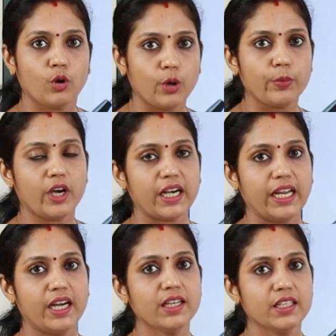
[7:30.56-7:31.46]
Hope you are
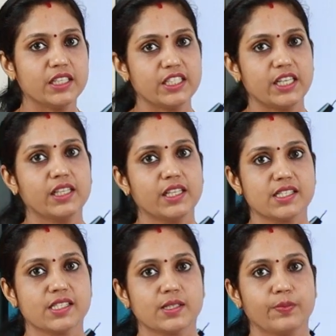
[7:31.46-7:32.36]
clear till
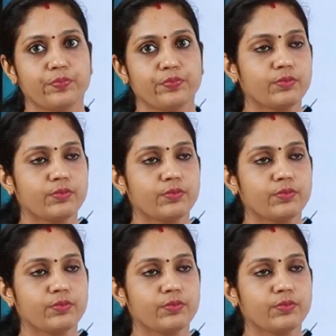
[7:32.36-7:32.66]
this.